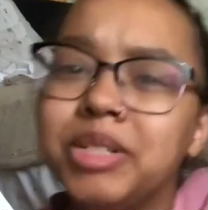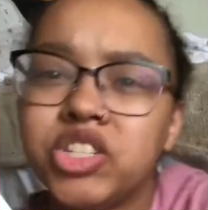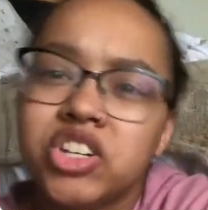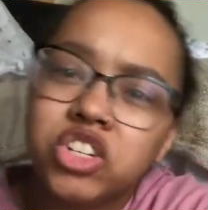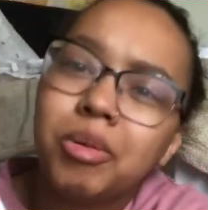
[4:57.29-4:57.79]

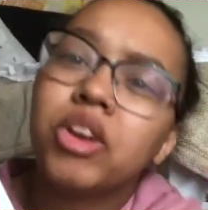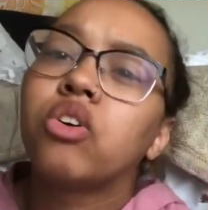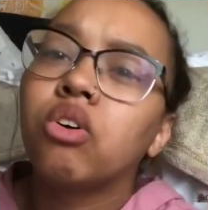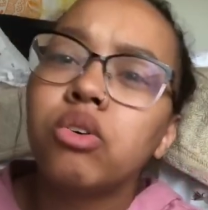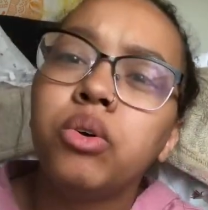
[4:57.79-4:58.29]
It's essentially about a
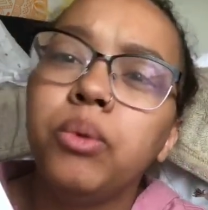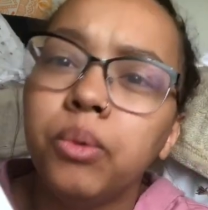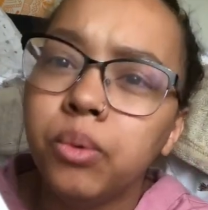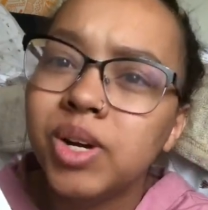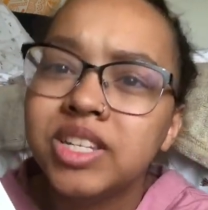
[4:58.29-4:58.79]
girl
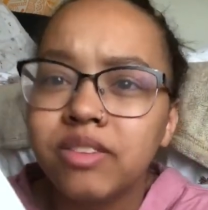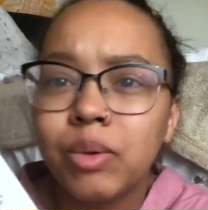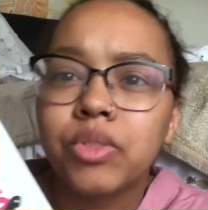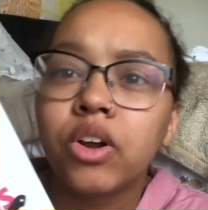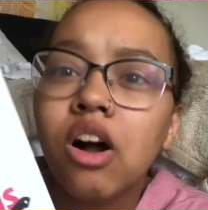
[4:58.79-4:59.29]
who is
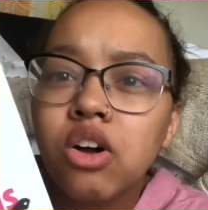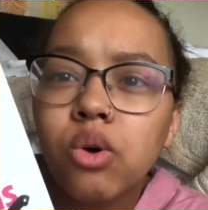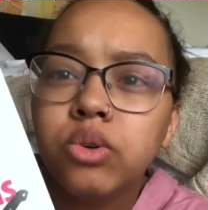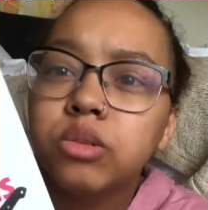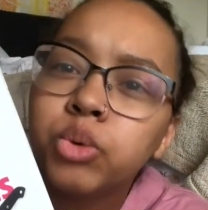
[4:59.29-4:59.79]
living with her
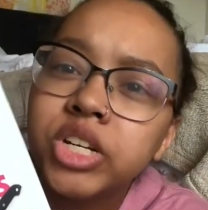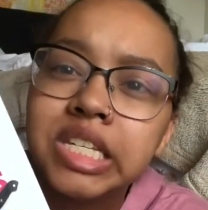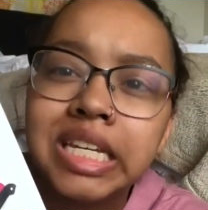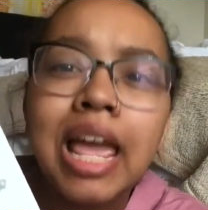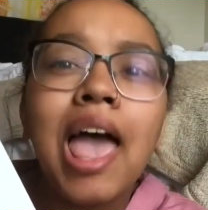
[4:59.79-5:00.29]
uncle who's a
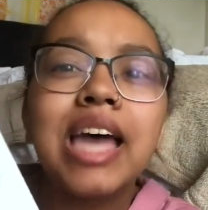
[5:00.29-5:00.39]
priest,